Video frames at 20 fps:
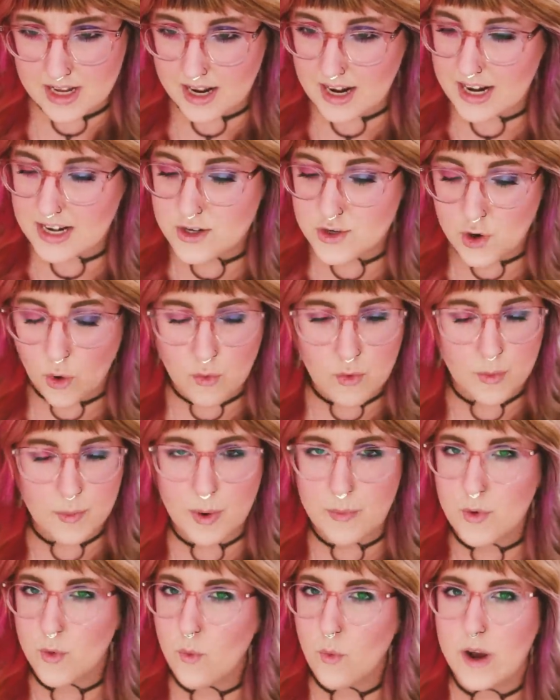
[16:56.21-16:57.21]
And I don't
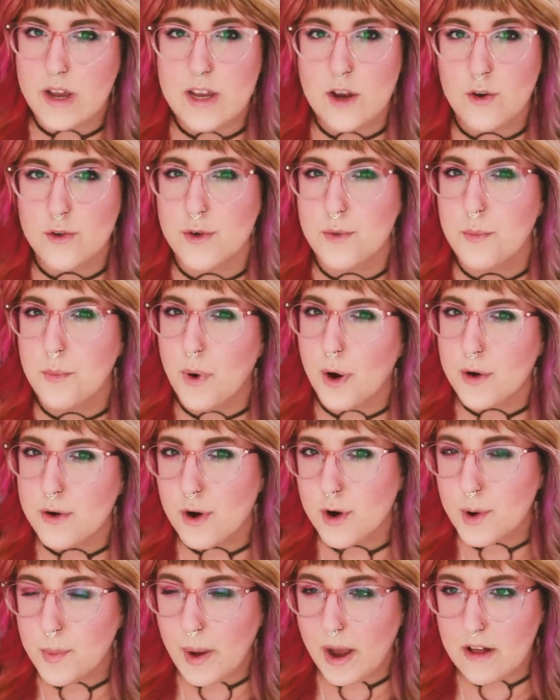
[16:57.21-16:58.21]
remember what year the
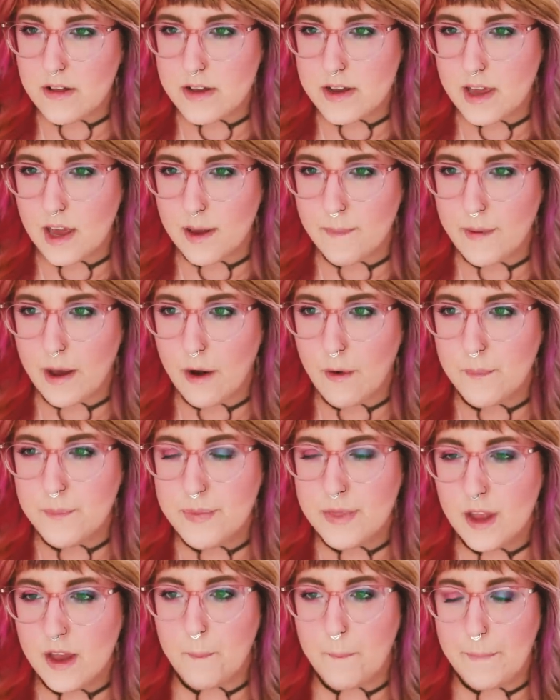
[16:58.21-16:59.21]
Monarch palette came out,
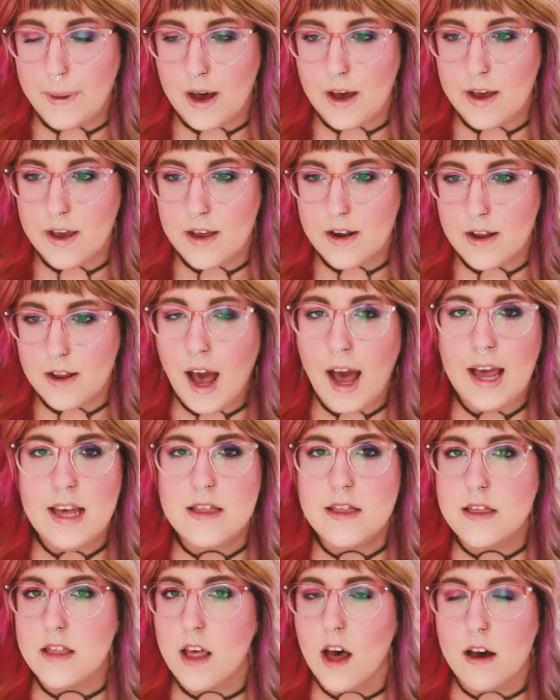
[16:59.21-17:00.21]
but I
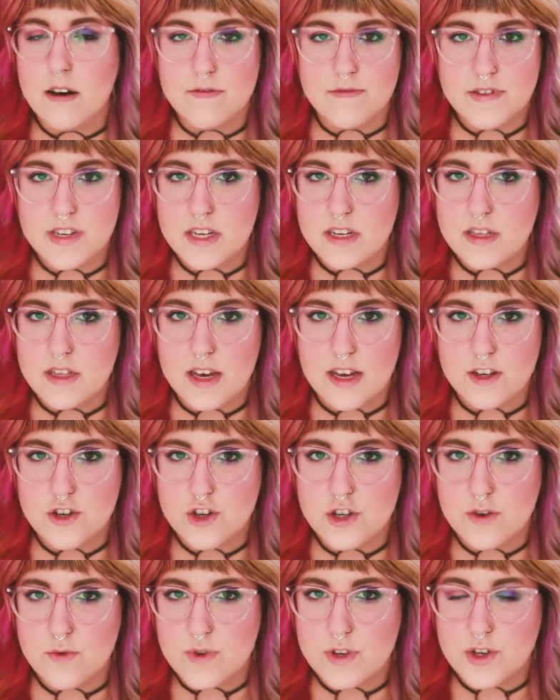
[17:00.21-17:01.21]
loved that
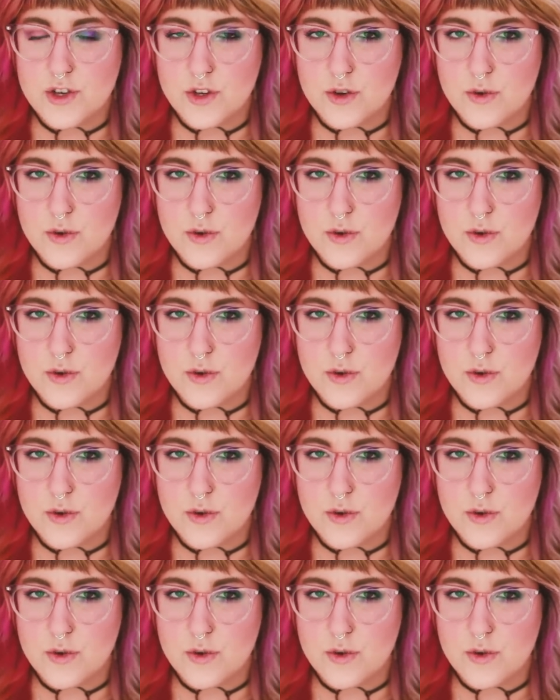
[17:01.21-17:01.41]
she was